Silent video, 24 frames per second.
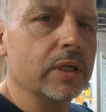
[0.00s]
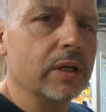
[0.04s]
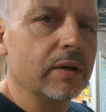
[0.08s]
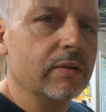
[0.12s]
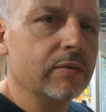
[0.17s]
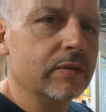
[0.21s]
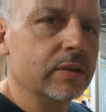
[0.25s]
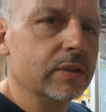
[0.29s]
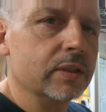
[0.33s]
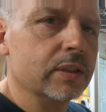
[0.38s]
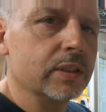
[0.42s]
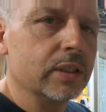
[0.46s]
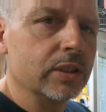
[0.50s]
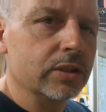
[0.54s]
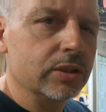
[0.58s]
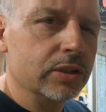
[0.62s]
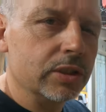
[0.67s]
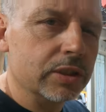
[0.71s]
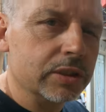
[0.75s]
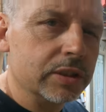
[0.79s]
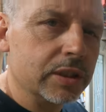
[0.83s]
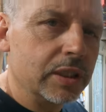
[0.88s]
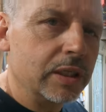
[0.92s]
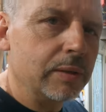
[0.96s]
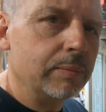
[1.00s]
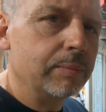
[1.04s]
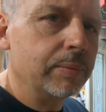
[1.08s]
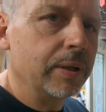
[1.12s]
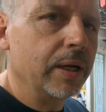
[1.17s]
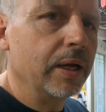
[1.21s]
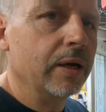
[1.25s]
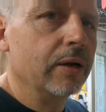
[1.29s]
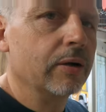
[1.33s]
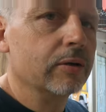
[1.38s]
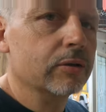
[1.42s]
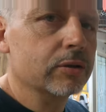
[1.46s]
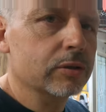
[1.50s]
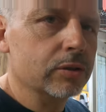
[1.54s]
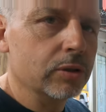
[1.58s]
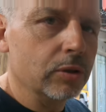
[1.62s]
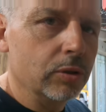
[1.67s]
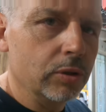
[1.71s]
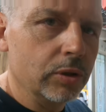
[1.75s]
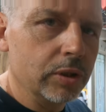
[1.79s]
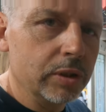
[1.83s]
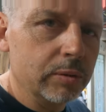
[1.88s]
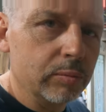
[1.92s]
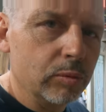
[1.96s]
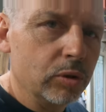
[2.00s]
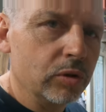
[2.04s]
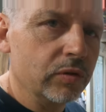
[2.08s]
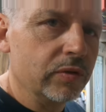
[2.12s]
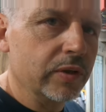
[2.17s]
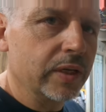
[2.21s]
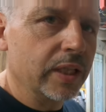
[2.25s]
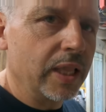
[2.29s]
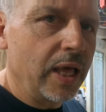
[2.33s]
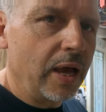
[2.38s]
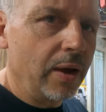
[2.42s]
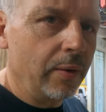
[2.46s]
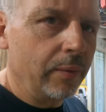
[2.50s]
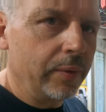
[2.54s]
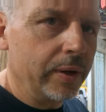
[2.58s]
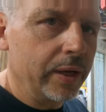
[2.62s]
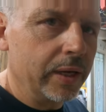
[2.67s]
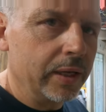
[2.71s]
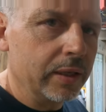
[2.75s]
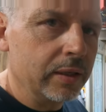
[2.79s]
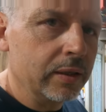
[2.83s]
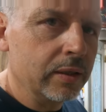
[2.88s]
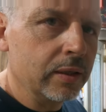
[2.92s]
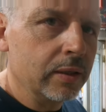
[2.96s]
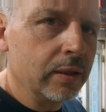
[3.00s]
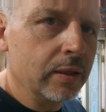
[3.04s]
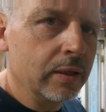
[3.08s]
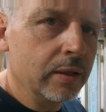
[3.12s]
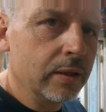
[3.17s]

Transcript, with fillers: seven and just keep air slowly moving that way.